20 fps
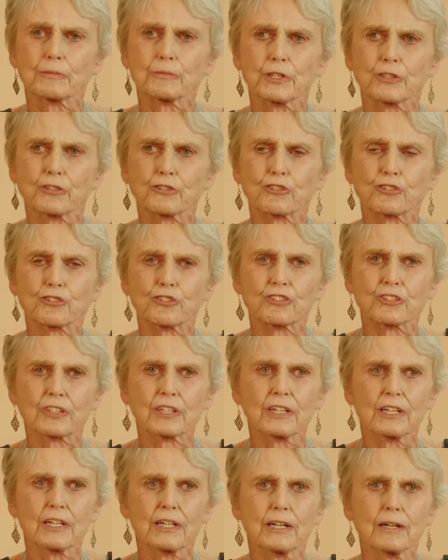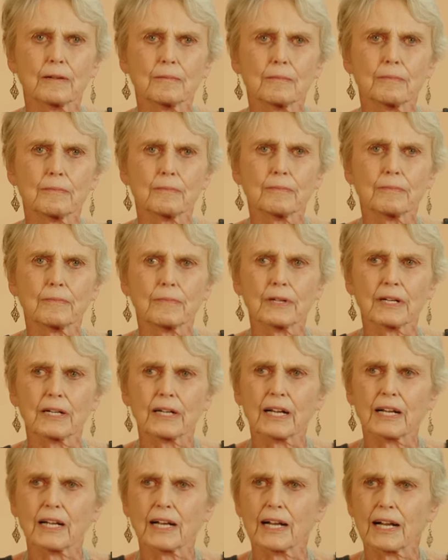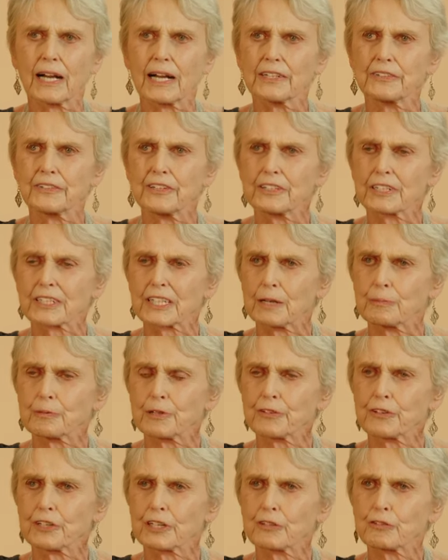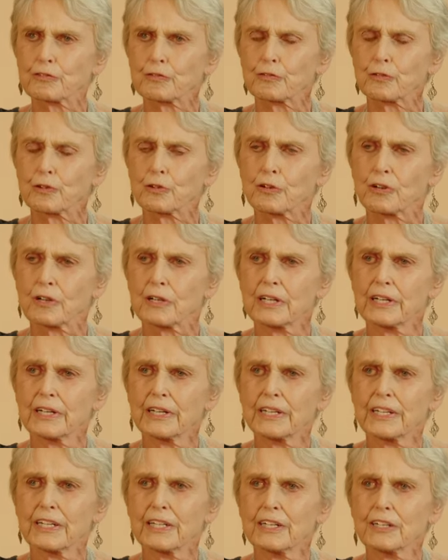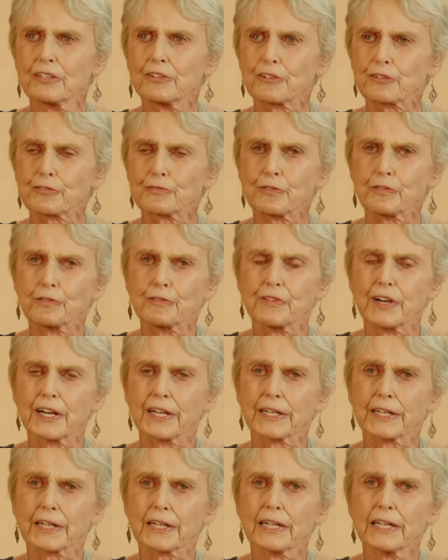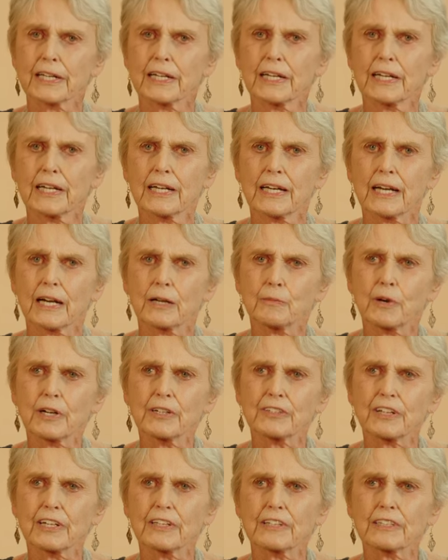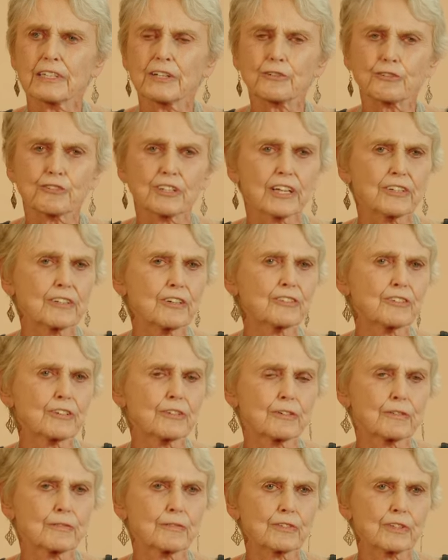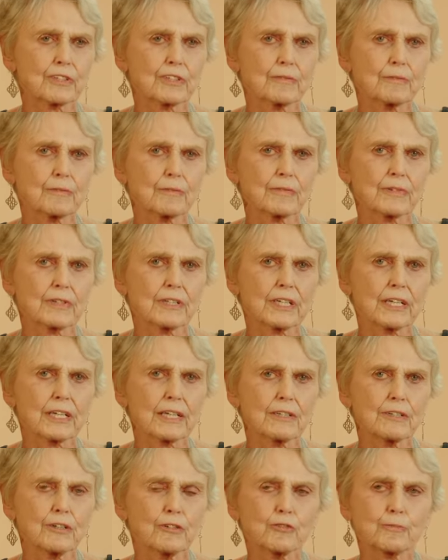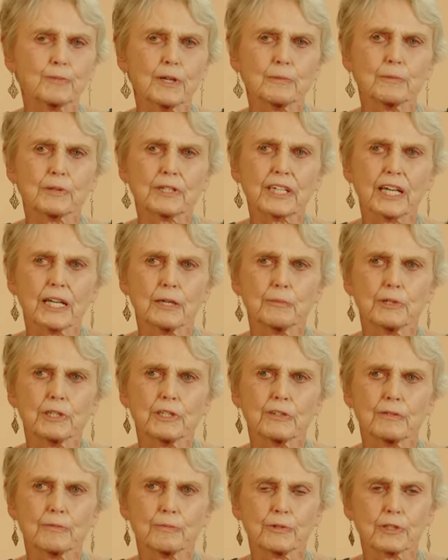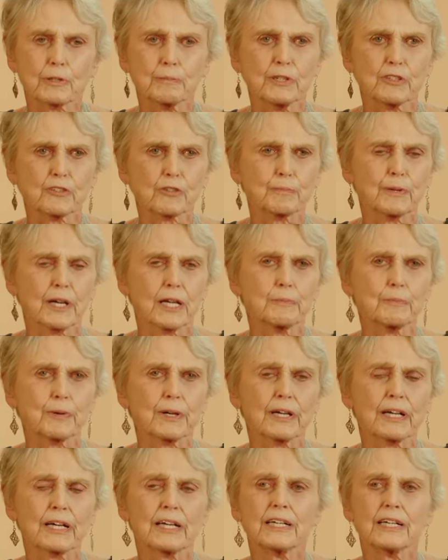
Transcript: which I did a couple of things for, just for fun. And one day, the literary editor of the newspaper came in with a piece of paper,